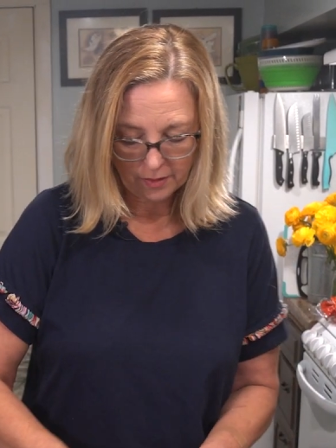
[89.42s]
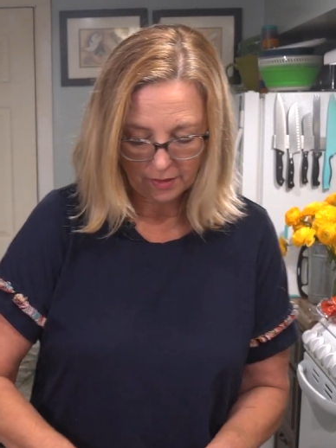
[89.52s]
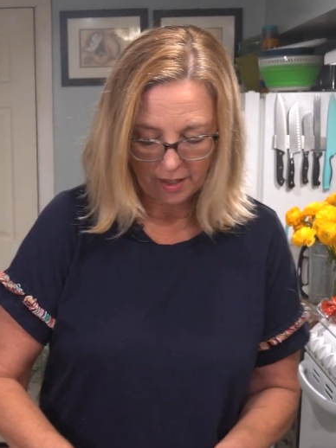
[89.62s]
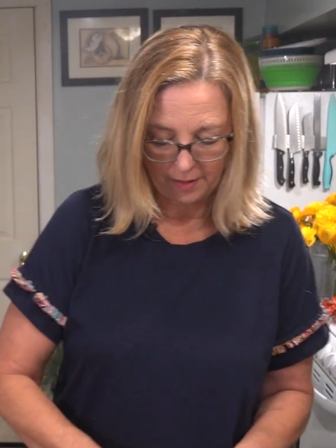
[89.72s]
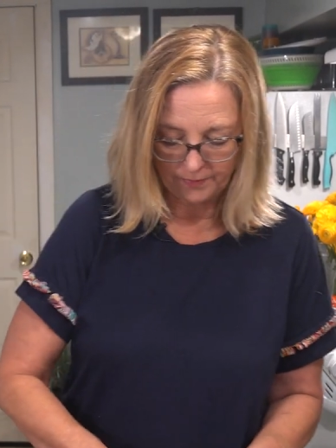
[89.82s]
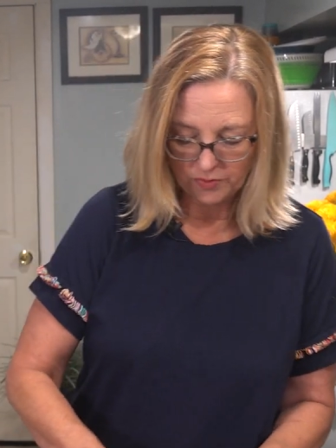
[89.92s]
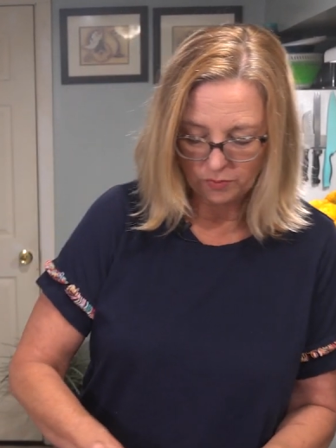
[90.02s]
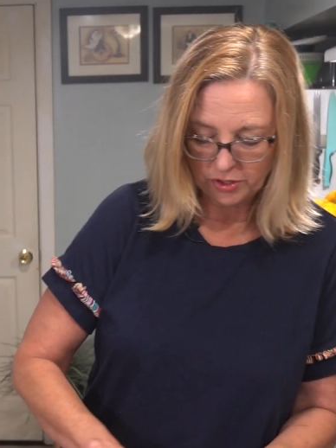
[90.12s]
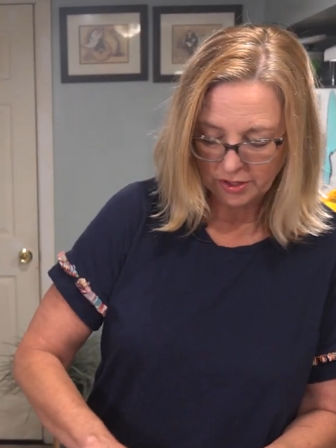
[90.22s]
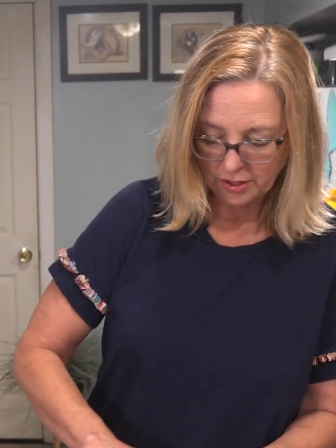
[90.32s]
Okay, so
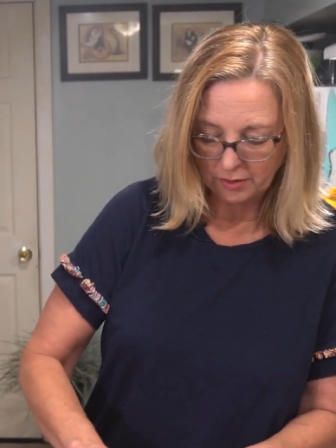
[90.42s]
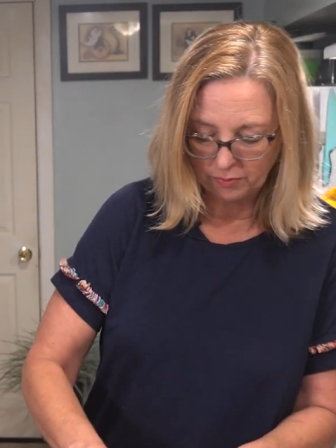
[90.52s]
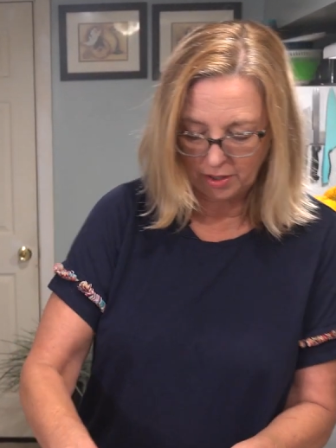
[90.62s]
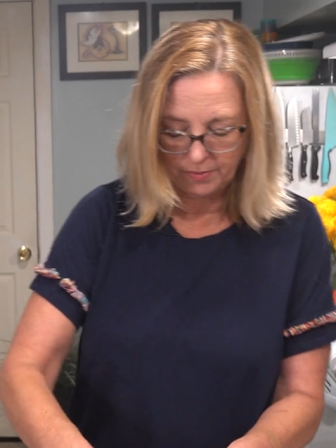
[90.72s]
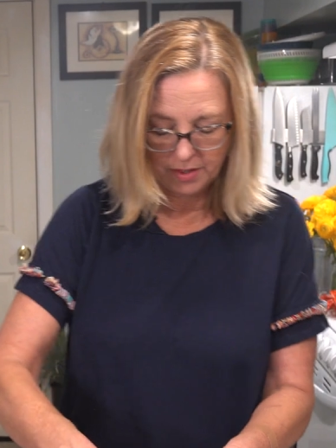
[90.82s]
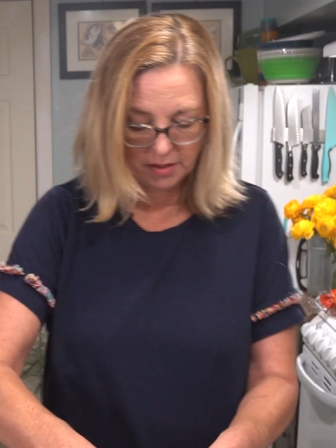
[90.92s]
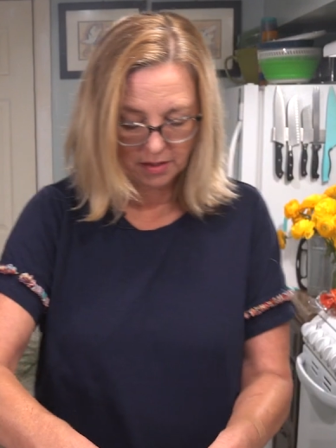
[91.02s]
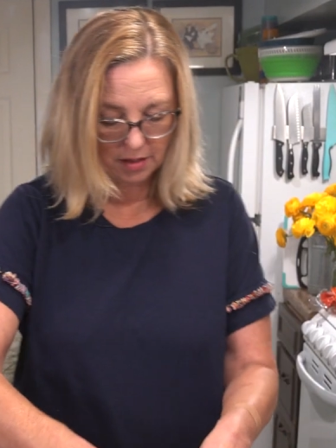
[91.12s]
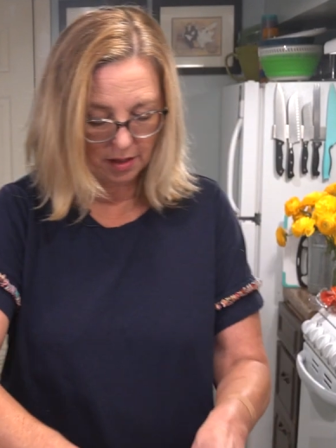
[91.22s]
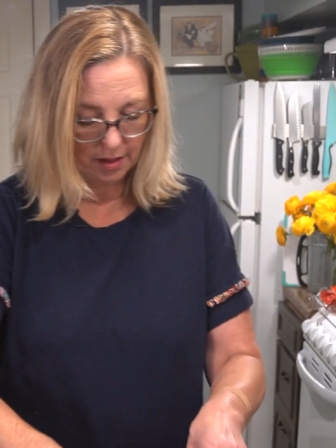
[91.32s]
we're just going to rub
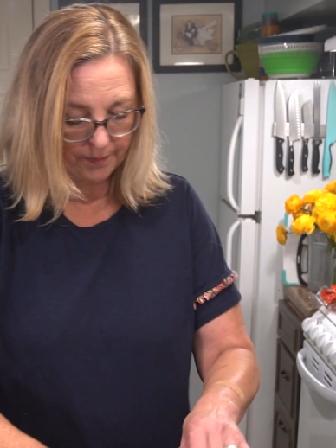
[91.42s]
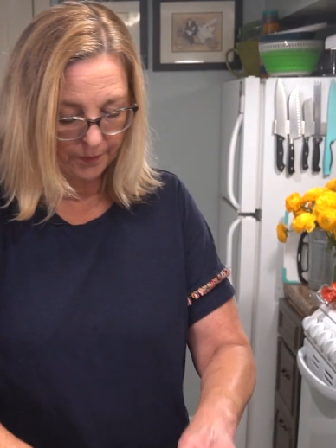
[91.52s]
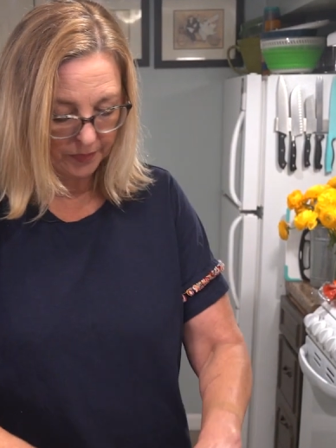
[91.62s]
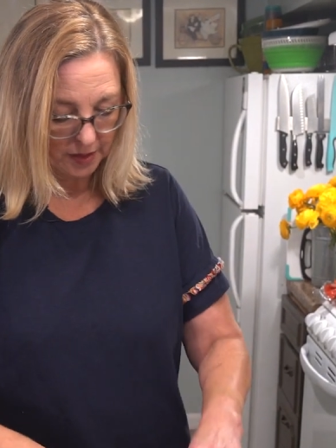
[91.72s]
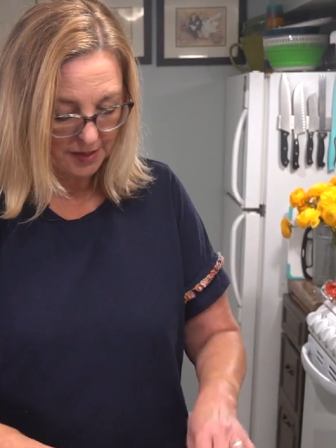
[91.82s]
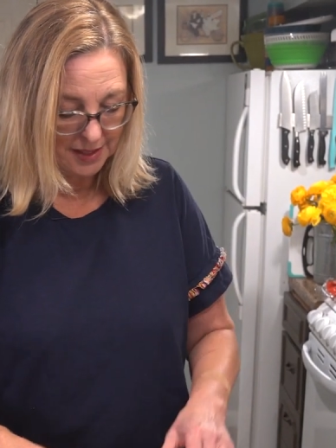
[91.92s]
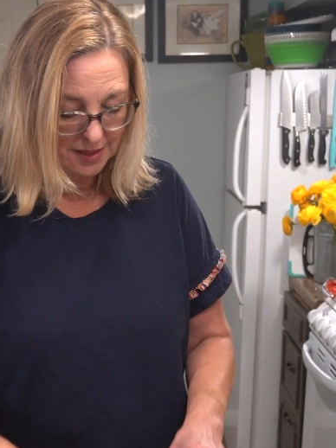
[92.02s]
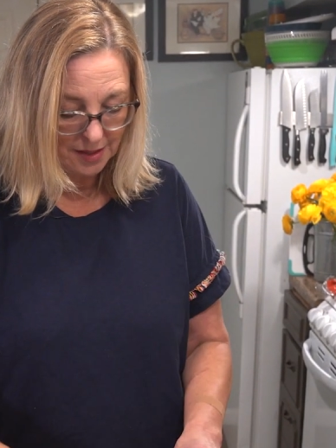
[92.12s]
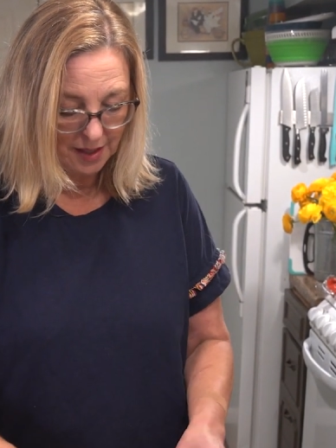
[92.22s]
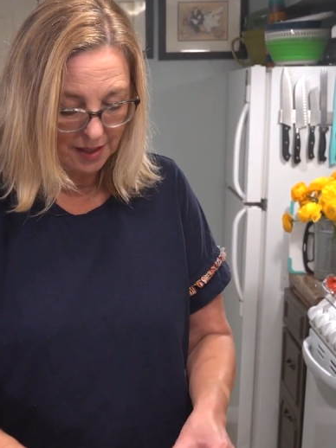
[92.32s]
this
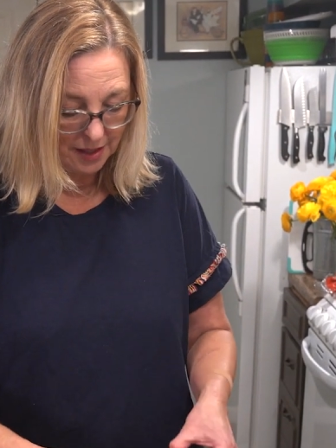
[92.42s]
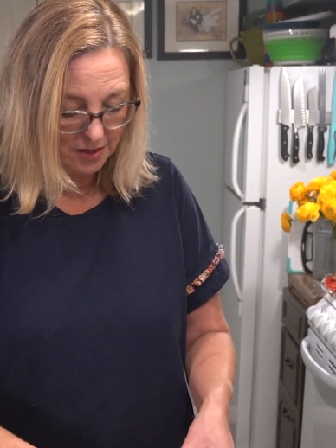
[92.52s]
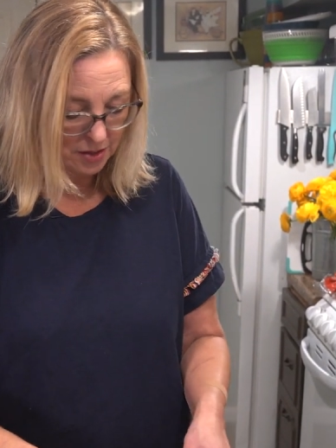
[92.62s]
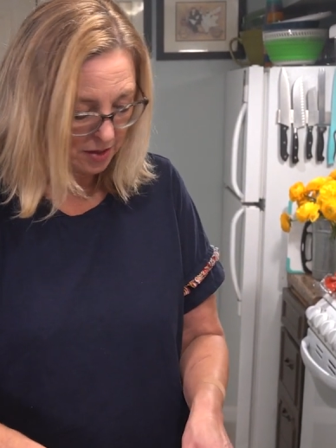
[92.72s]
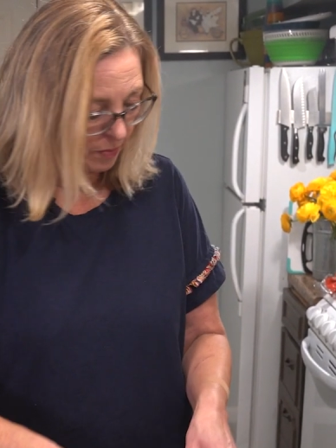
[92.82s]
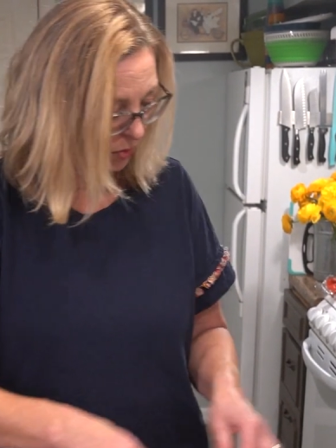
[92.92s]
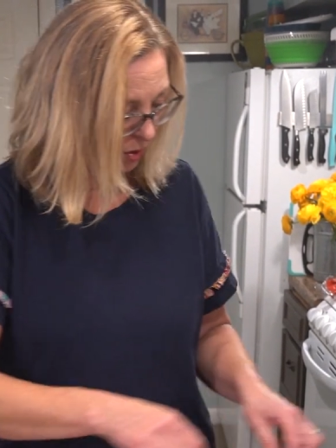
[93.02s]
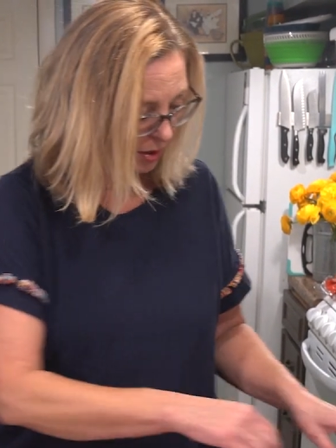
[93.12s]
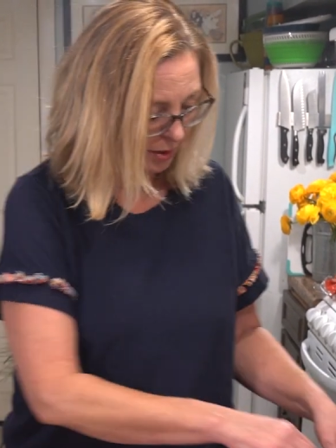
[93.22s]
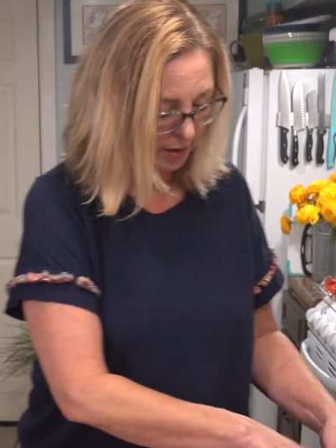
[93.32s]
seasoning into the
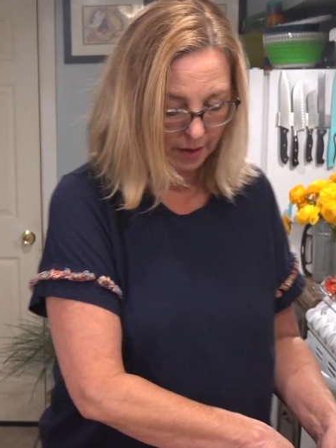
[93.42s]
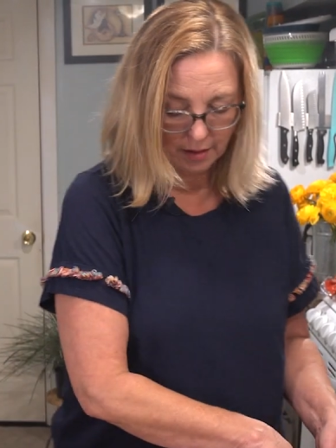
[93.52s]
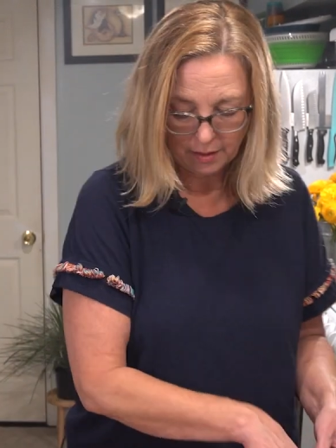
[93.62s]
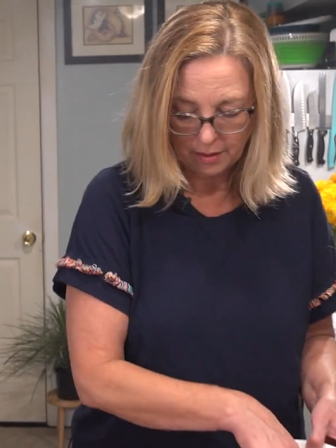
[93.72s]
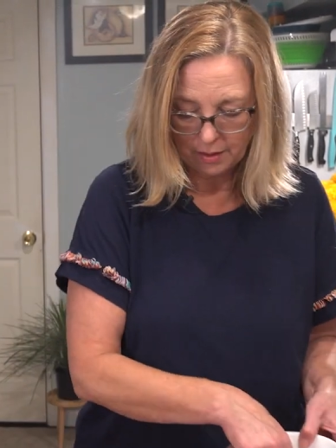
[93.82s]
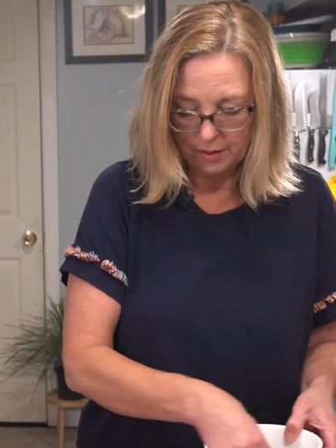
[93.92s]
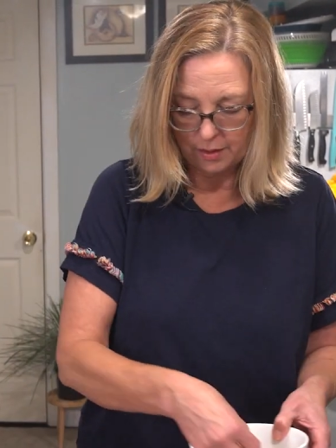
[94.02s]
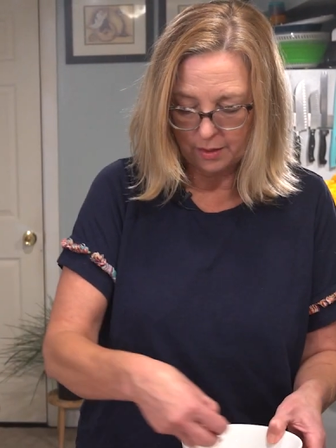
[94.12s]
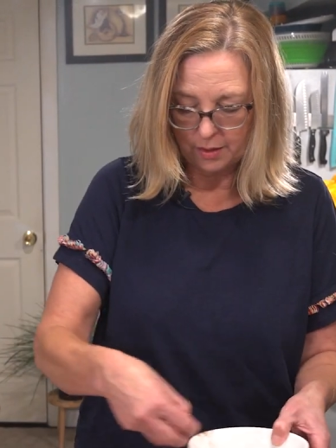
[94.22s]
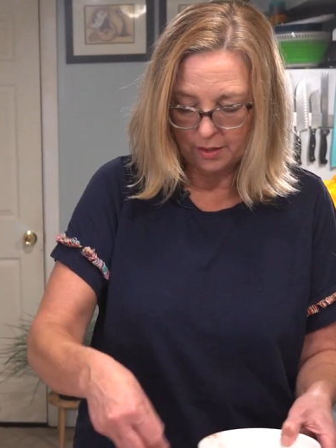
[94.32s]
pork,
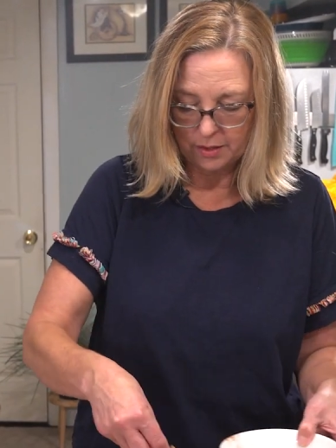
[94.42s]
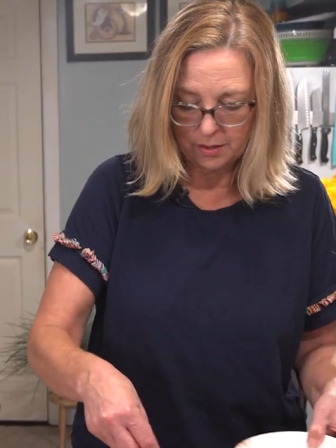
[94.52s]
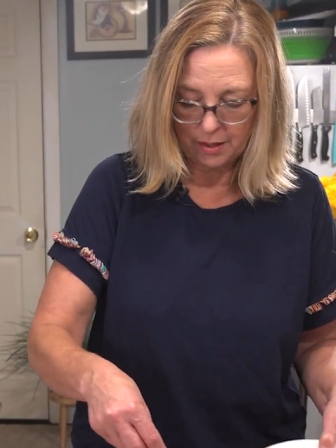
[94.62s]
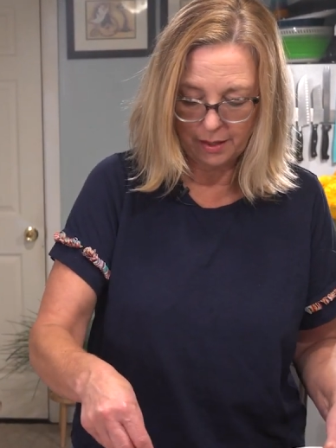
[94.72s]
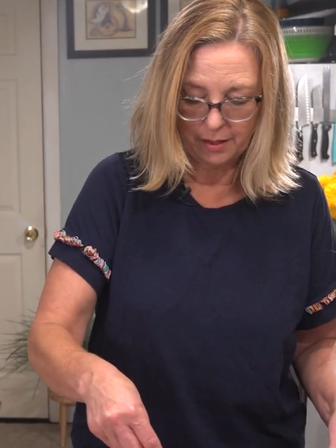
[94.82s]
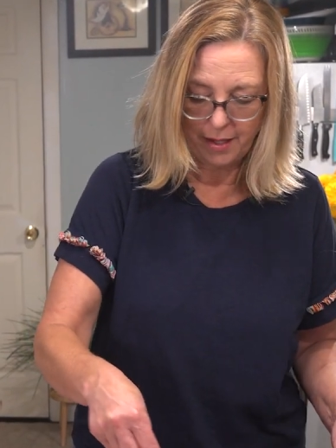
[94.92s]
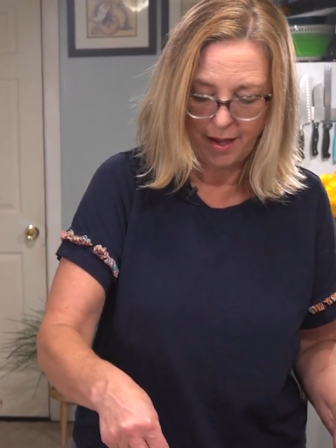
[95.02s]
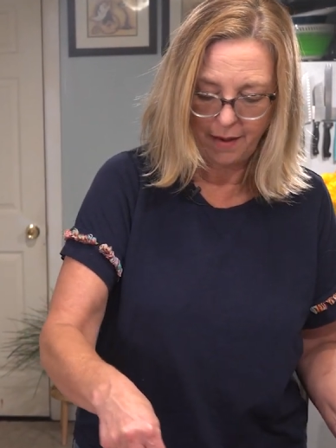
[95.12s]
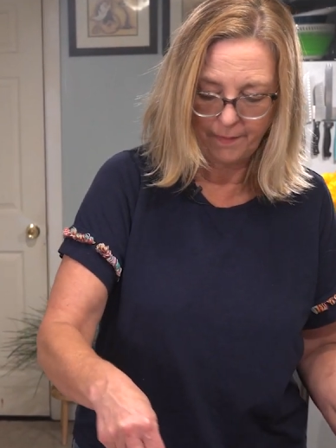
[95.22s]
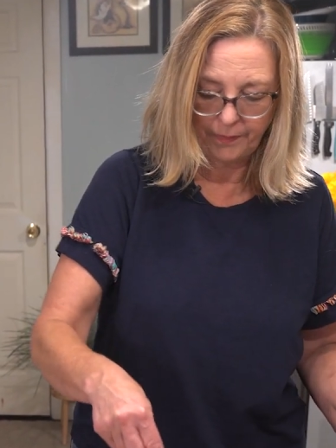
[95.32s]
just like
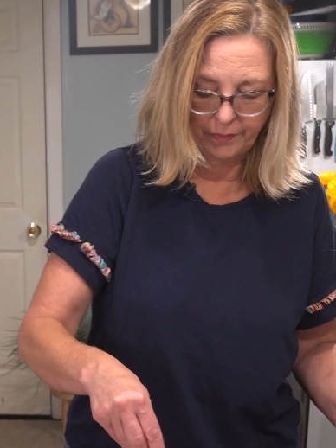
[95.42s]
that.